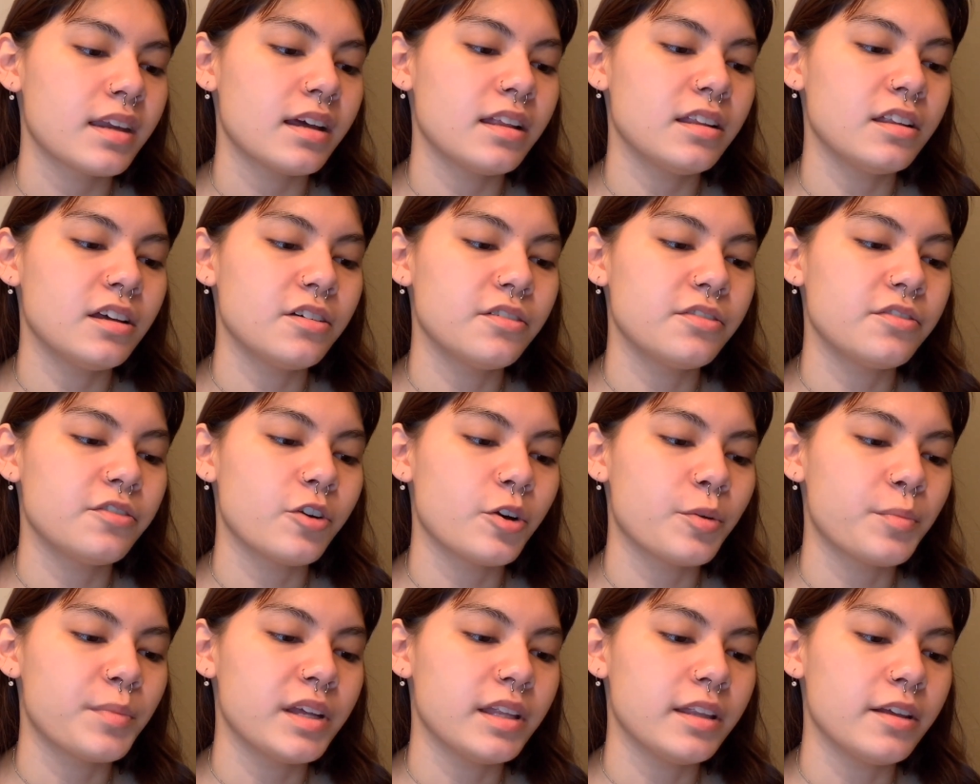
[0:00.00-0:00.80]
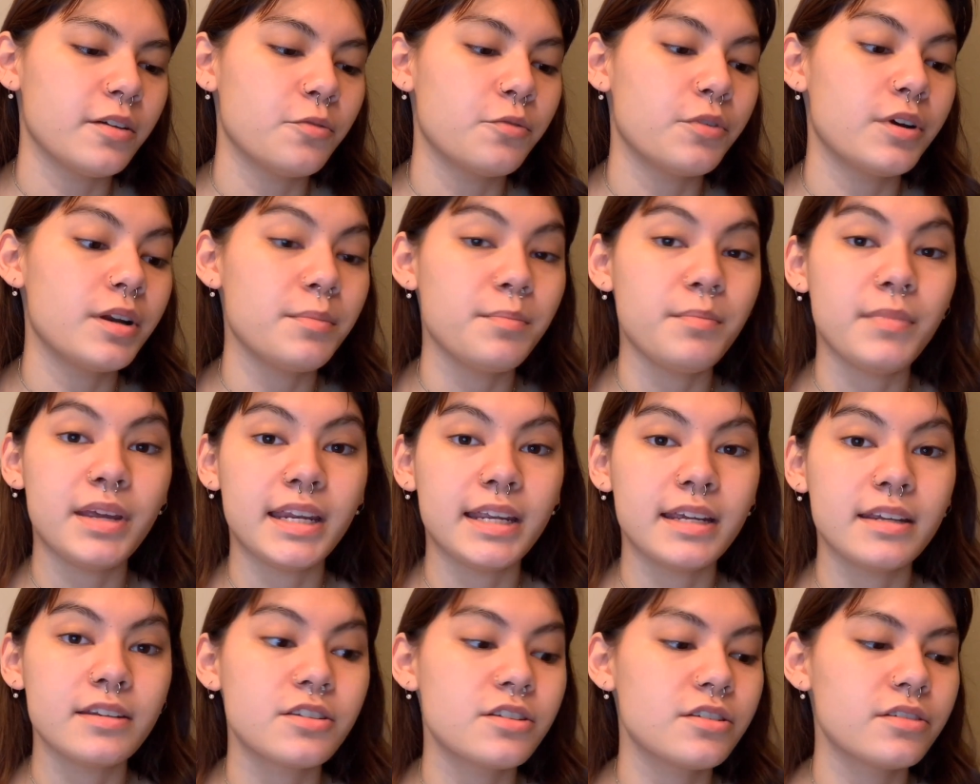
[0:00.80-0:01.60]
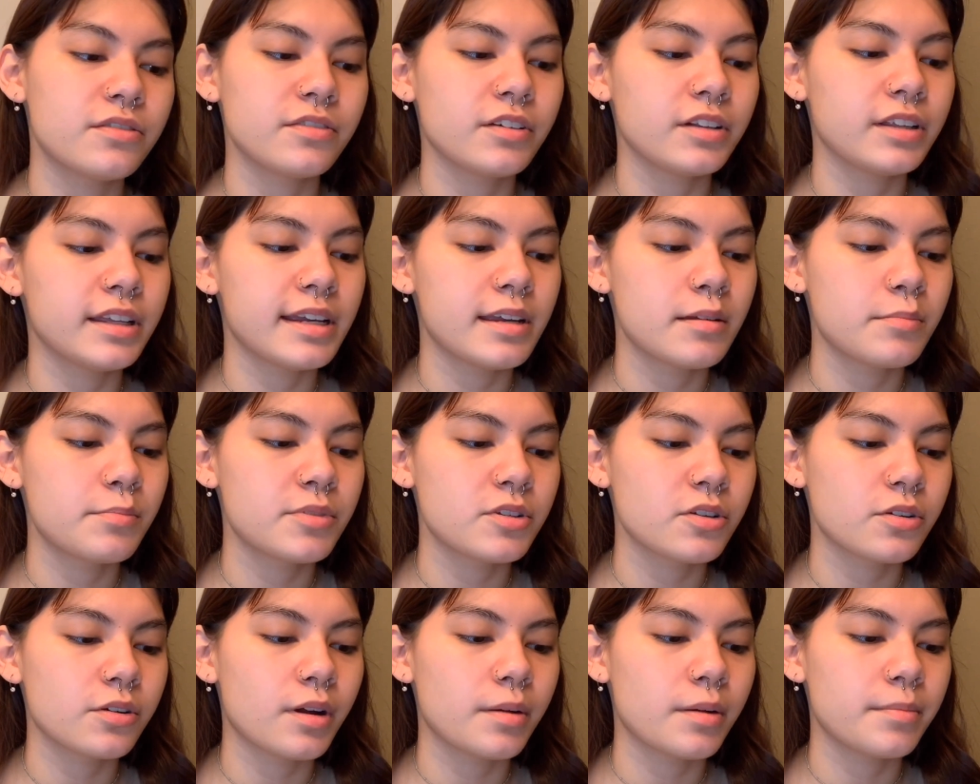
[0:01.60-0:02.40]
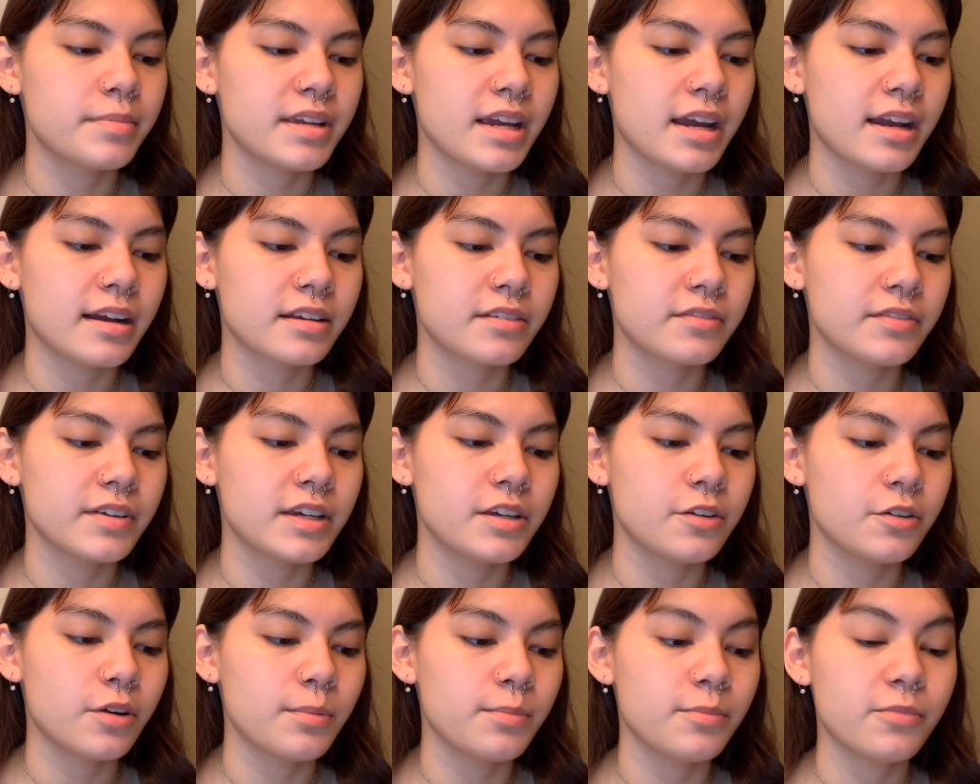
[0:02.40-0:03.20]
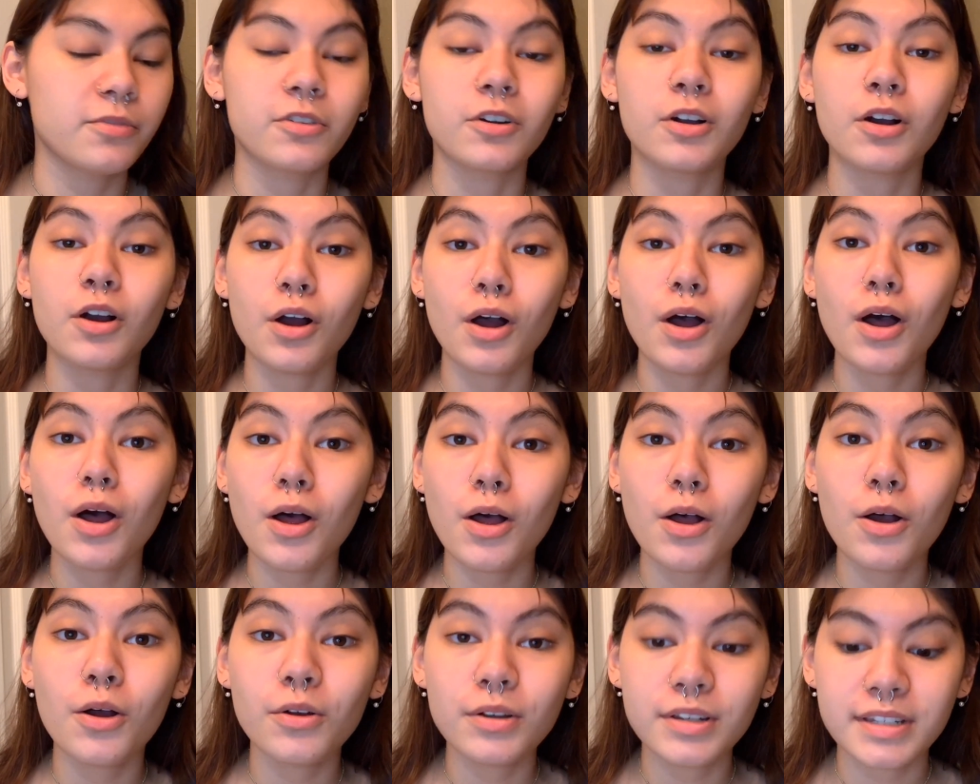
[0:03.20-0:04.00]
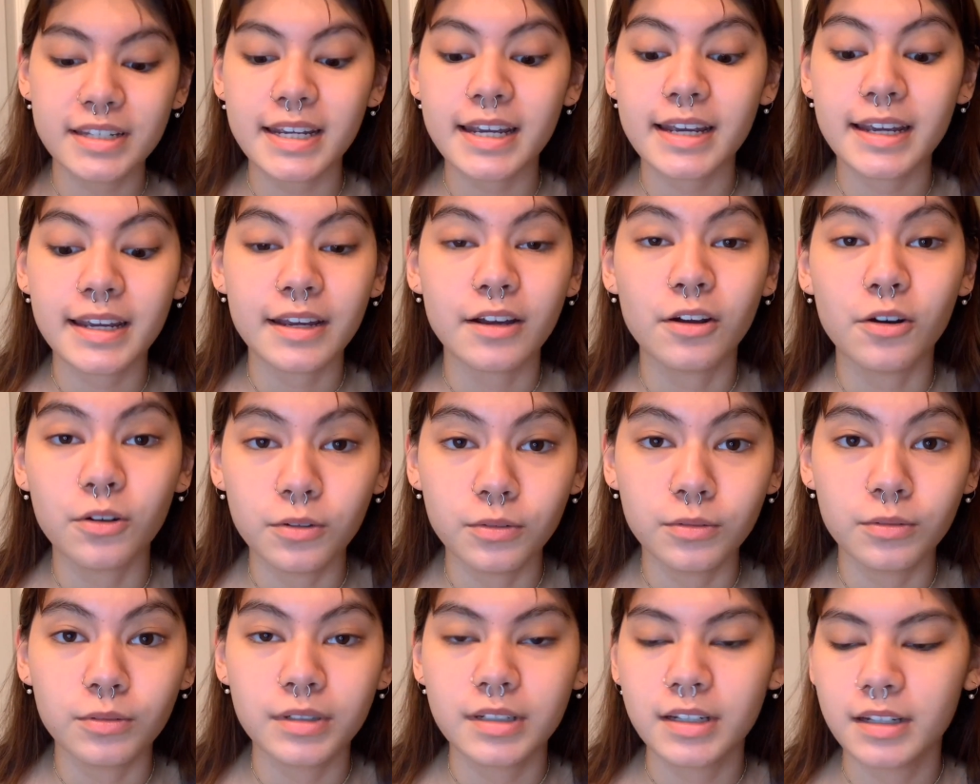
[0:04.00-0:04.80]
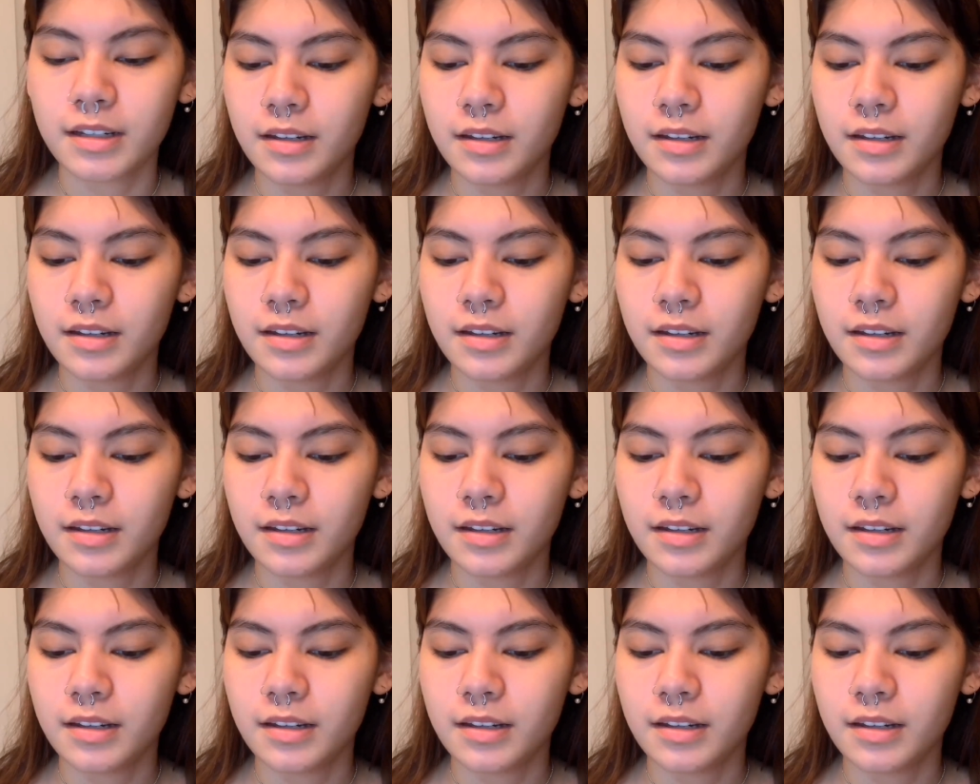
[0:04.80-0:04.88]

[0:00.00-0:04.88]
allow formula 1 minute to fully absorb to activate grip for all day hold.